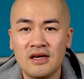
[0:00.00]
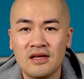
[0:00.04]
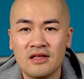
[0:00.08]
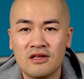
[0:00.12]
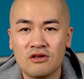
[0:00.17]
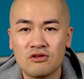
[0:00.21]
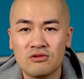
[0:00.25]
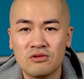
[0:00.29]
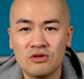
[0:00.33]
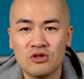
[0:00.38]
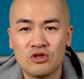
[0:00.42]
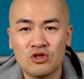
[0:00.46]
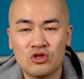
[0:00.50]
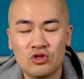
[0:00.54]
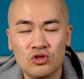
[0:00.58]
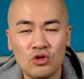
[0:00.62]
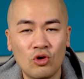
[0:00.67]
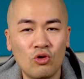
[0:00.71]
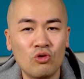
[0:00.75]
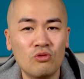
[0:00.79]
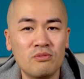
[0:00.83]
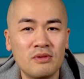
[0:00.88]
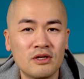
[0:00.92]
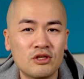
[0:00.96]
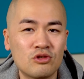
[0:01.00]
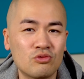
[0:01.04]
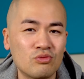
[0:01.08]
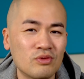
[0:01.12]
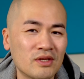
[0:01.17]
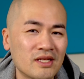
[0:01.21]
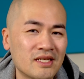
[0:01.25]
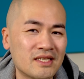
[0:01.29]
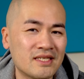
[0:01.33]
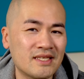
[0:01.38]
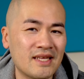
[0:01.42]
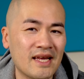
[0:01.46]
There's so much
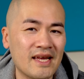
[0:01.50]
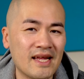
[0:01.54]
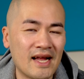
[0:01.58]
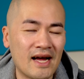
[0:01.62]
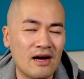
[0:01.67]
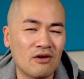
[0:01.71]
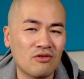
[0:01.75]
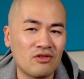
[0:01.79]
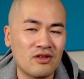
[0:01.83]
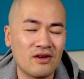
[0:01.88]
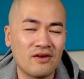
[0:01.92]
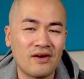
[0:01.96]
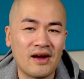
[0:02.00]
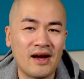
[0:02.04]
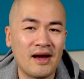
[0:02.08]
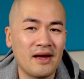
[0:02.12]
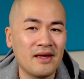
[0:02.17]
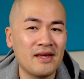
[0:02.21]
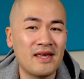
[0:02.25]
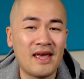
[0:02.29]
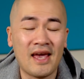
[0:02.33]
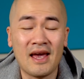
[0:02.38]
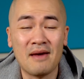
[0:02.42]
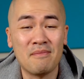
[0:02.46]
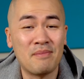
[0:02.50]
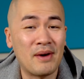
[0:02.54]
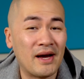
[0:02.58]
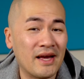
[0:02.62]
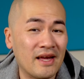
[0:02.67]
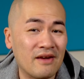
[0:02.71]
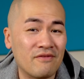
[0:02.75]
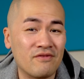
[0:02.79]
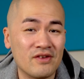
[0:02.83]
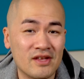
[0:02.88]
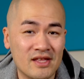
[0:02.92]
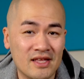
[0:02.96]
real estate out there, I can't buy
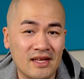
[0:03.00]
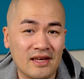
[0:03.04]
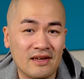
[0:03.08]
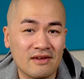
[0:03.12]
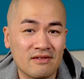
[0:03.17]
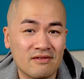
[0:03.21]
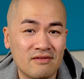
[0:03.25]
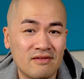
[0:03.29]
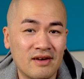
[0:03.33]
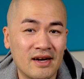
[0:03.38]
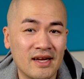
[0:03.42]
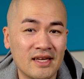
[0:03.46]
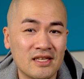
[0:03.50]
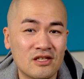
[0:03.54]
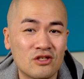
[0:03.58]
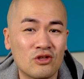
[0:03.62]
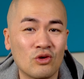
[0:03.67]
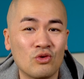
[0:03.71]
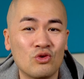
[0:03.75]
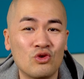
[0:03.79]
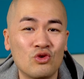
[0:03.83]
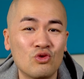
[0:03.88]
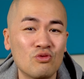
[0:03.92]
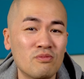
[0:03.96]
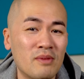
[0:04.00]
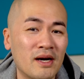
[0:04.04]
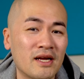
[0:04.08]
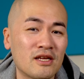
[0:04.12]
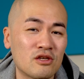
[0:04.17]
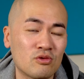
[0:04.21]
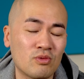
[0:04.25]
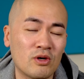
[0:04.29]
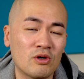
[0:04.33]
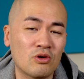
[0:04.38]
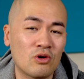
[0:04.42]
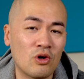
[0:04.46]
everything, right? So you might
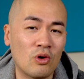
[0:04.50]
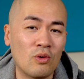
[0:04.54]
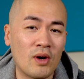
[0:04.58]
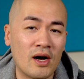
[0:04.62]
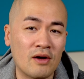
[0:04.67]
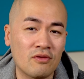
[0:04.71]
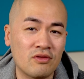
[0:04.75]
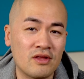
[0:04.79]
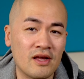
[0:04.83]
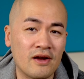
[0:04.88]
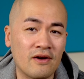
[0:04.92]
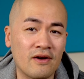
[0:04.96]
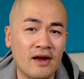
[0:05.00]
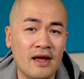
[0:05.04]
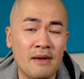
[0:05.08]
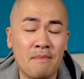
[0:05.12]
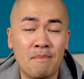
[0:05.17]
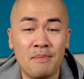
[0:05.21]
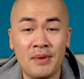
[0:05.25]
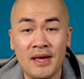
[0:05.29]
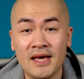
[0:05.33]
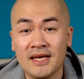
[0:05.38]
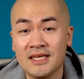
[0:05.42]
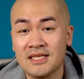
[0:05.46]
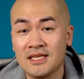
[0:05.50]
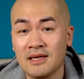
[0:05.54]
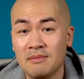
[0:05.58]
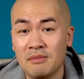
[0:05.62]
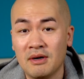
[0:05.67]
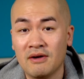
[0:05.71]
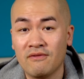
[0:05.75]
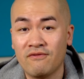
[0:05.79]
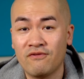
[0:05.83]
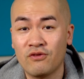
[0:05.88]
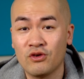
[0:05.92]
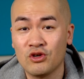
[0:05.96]
as well go out there and pick some
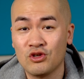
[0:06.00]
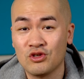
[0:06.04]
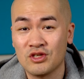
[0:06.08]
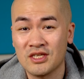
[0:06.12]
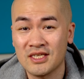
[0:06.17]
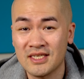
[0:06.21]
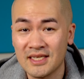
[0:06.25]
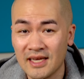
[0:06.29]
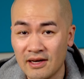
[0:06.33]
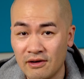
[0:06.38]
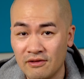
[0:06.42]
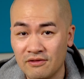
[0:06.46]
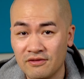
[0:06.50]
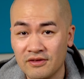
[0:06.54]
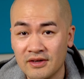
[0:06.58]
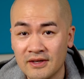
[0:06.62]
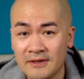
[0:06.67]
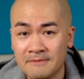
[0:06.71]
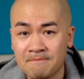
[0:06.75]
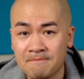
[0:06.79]
up for yourself.